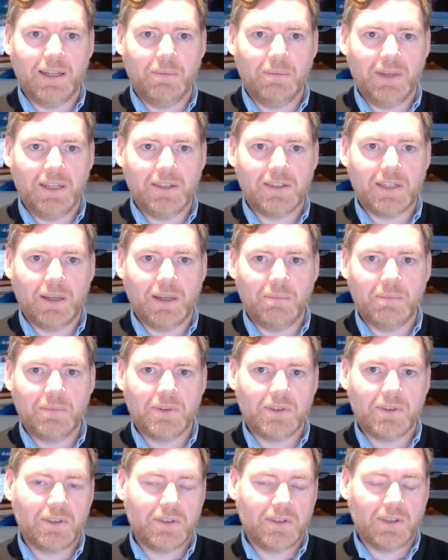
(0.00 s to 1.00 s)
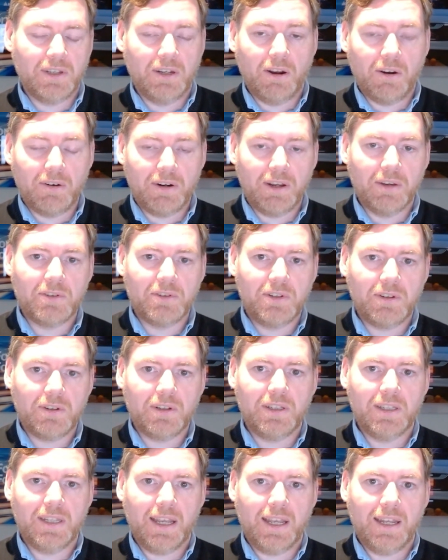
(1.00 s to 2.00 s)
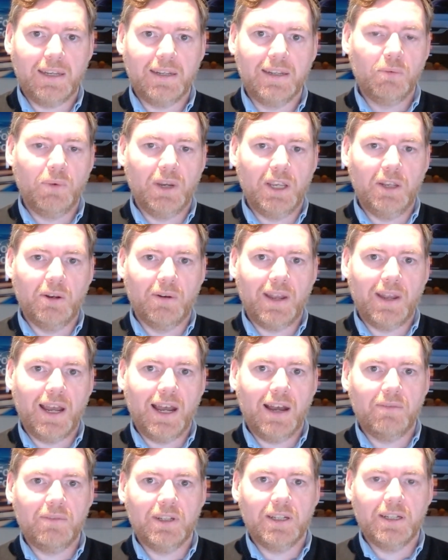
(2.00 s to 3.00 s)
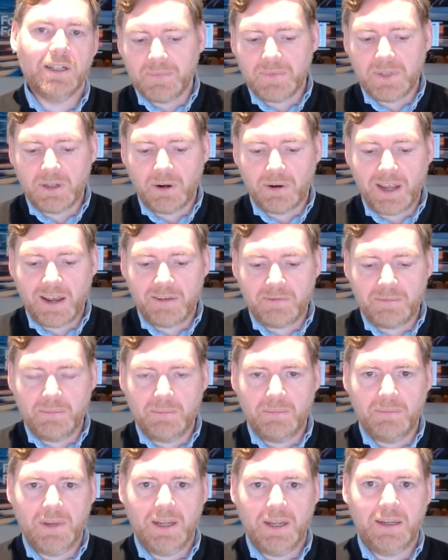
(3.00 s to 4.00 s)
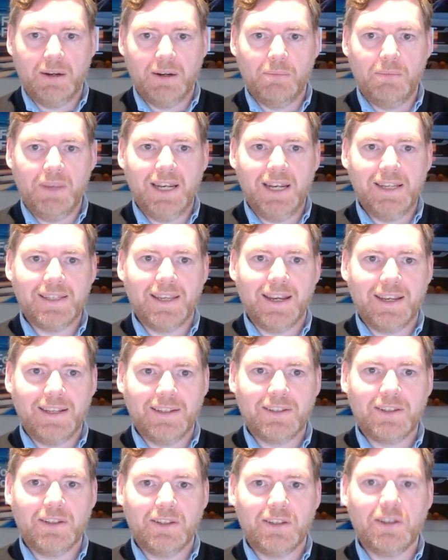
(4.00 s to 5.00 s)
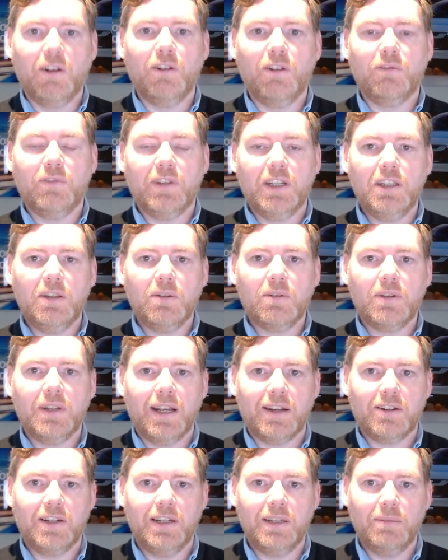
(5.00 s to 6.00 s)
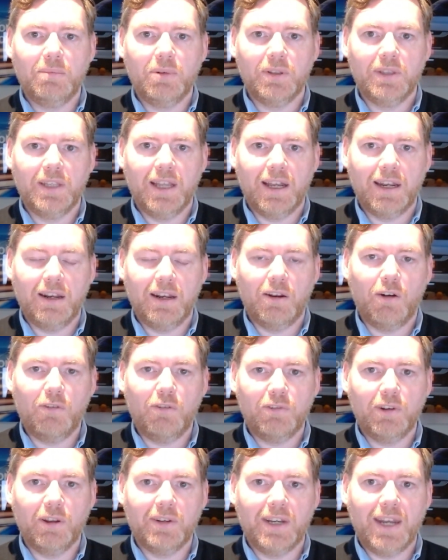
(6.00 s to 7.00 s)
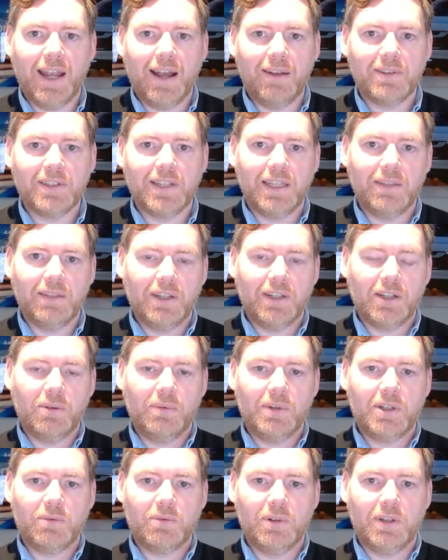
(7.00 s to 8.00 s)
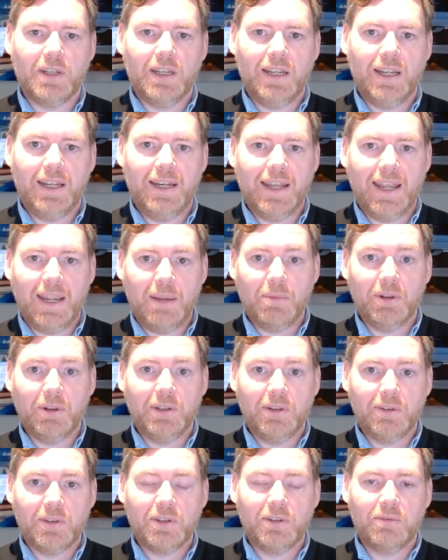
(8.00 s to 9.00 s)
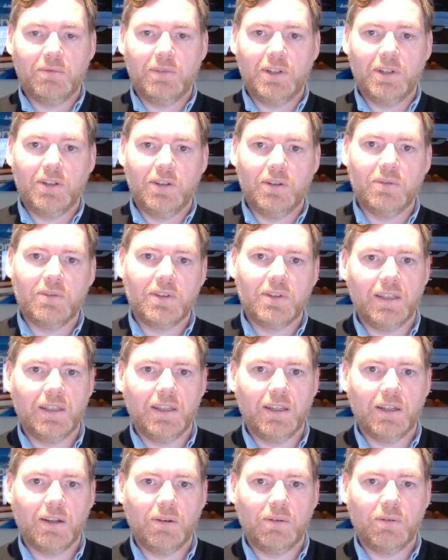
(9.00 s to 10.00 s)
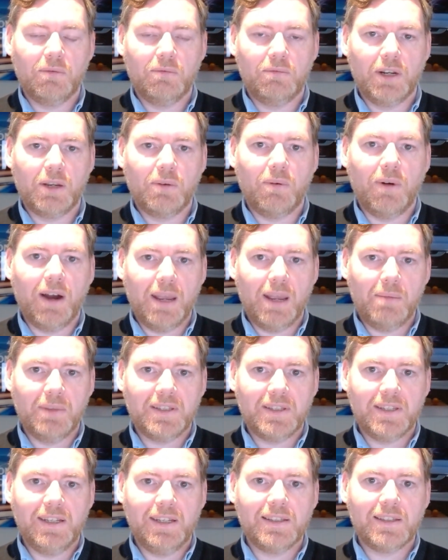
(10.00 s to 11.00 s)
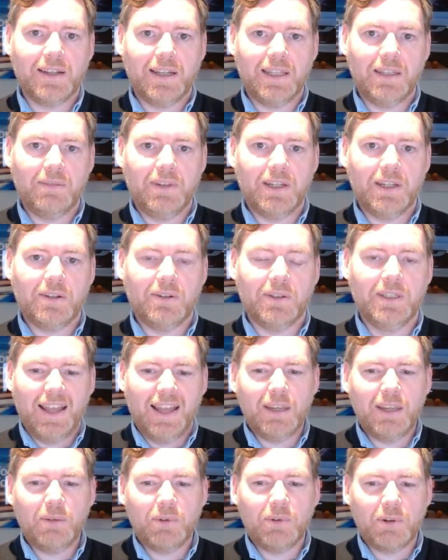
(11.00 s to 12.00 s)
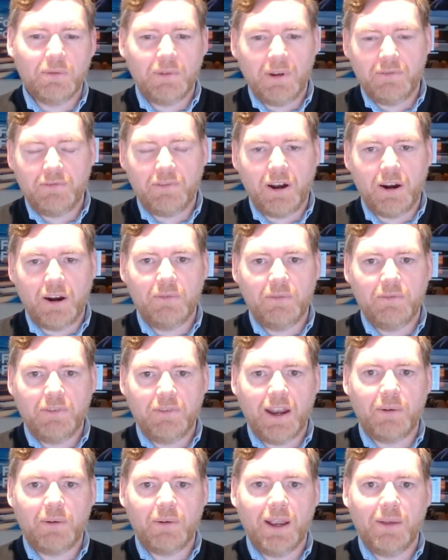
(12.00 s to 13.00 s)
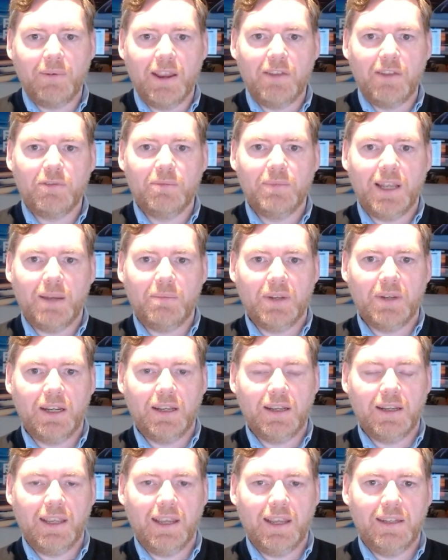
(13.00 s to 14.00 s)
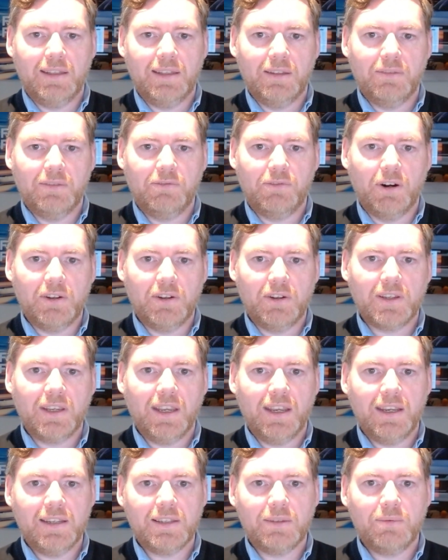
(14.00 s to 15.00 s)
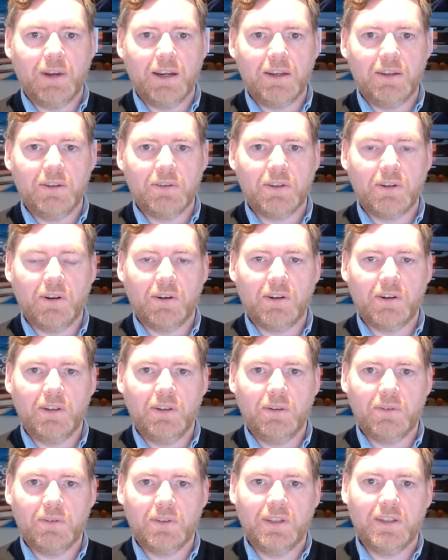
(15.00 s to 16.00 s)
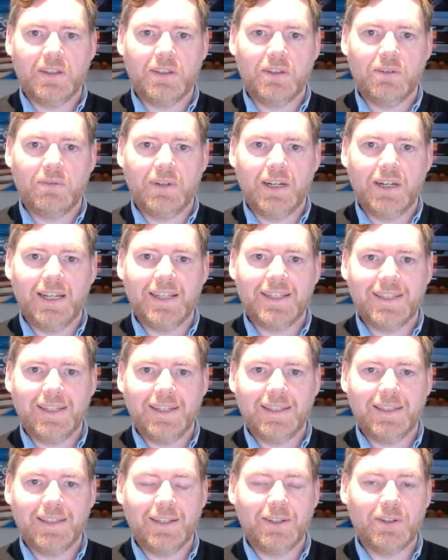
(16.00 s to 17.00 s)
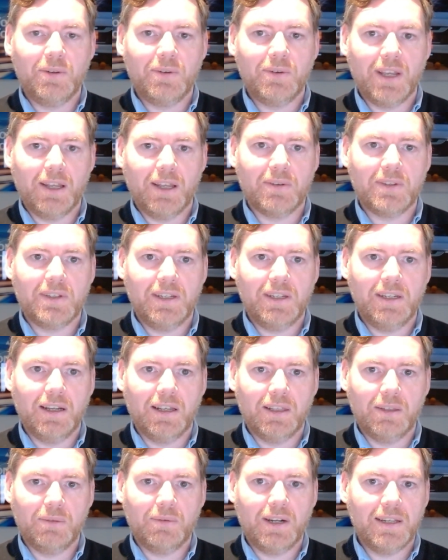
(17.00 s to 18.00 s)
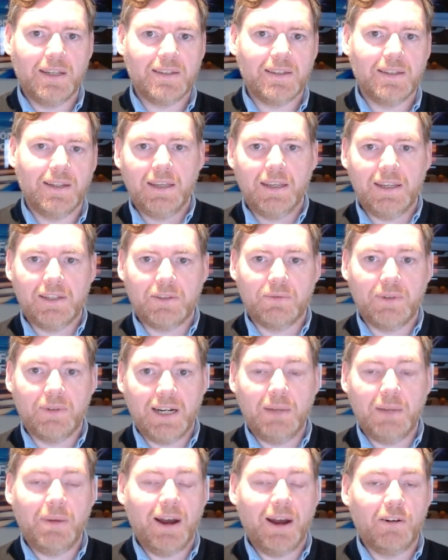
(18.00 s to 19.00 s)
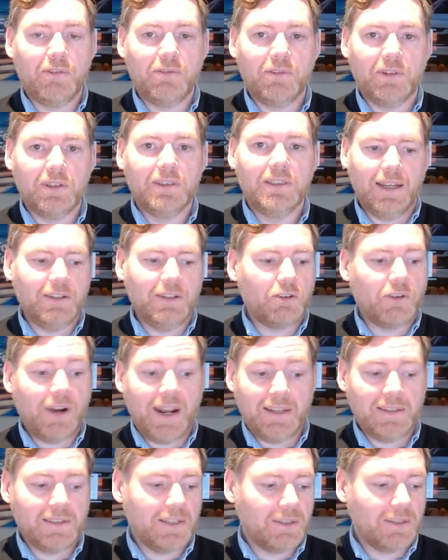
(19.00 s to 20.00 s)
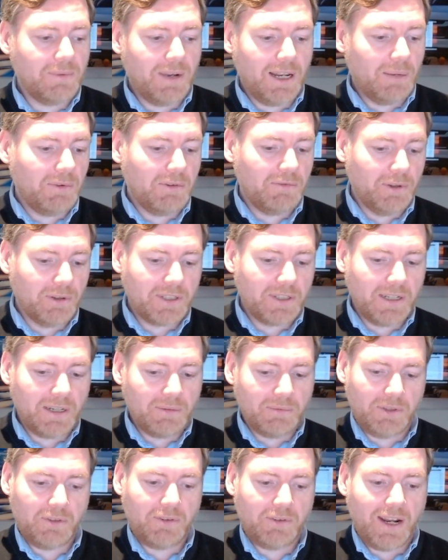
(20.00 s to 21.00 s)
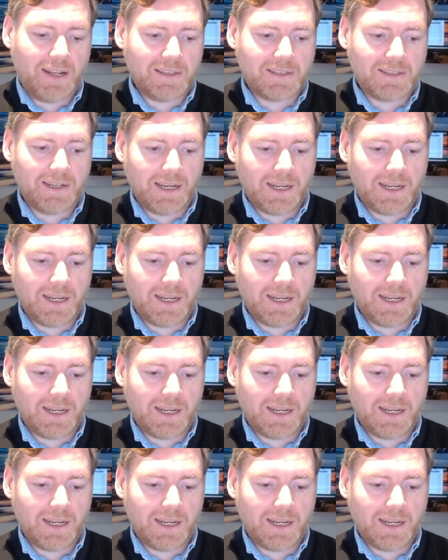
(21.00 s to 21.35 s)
I mean, some scenarios you can then, where you don't have milliseconds to solve it, you could actually put that and offload it outside the vehicle, which would enable you to reduce the requirements inside the vehicle. I think we're a fair way away from that. But again, in the first case, where you start to use this to really see things you cannot see otherwise, is really powerful. And trends as well. We've looked at it with trends.